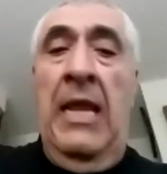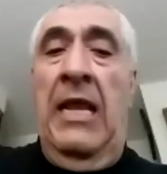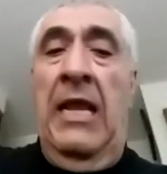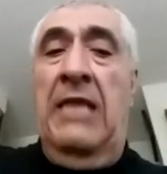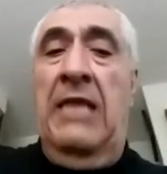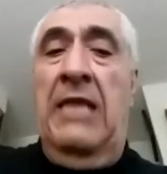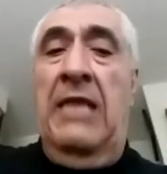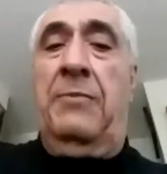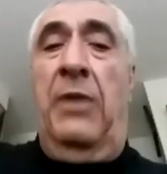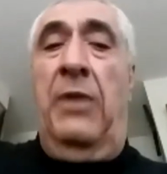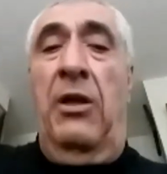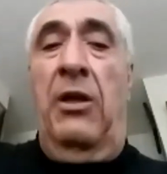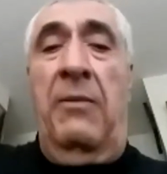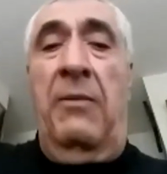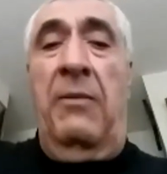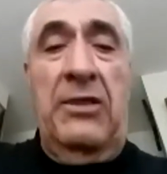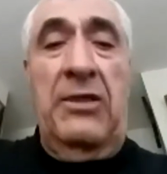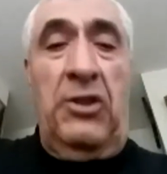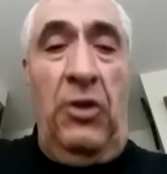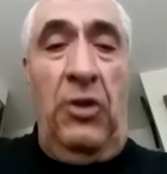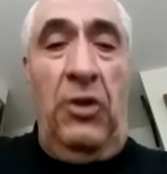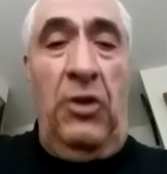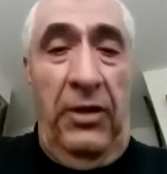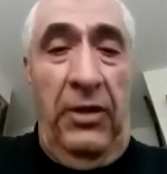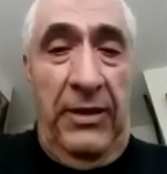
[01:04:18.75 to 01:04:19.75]
It's below my
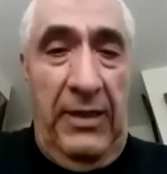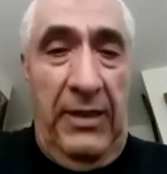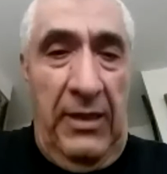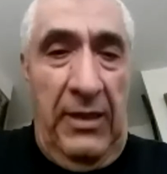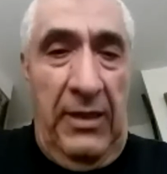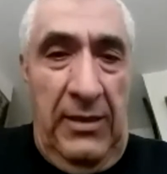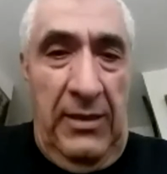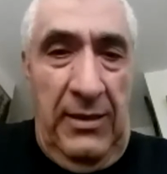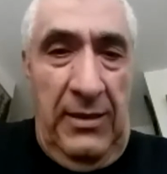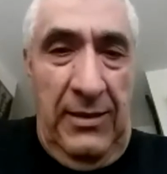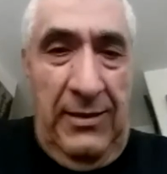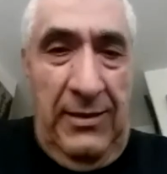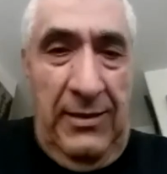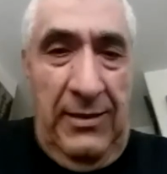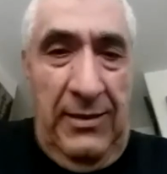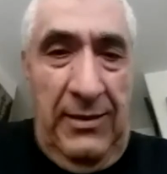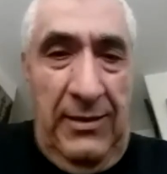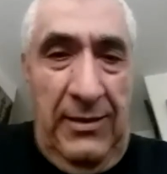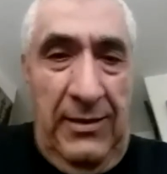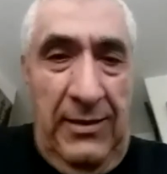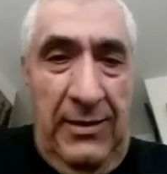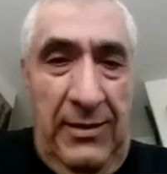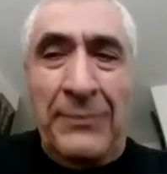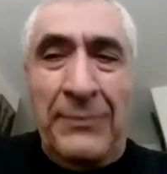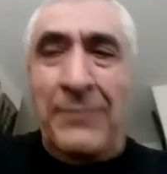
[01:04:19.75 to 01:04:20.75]
shoulder.
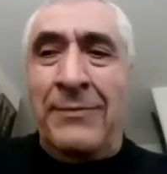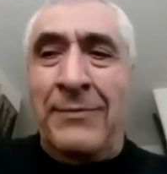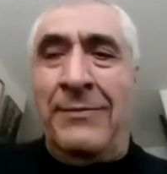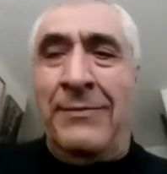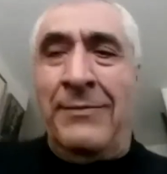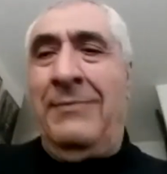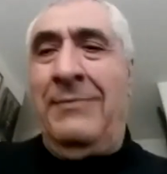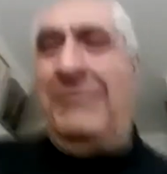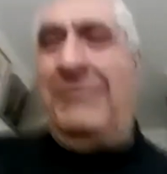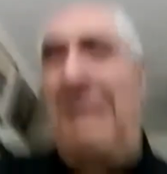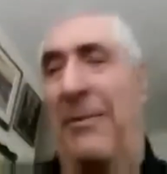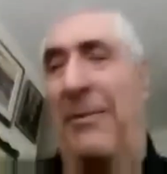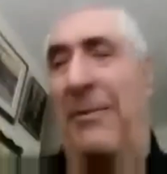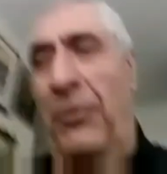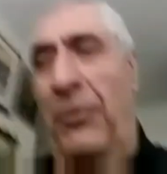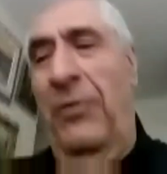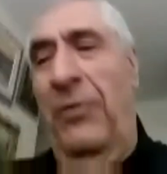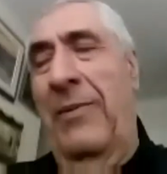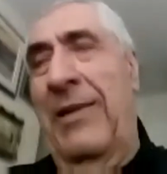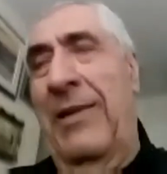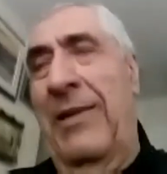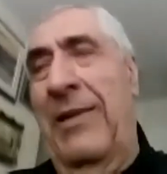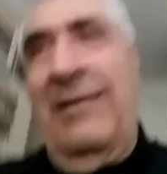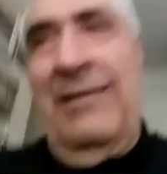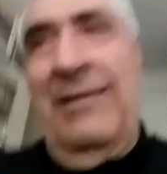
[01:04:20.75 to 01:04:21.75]
The poor
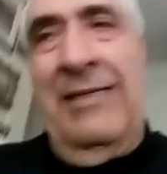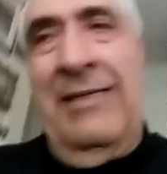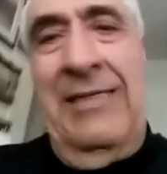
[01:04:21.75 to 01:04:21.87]
man.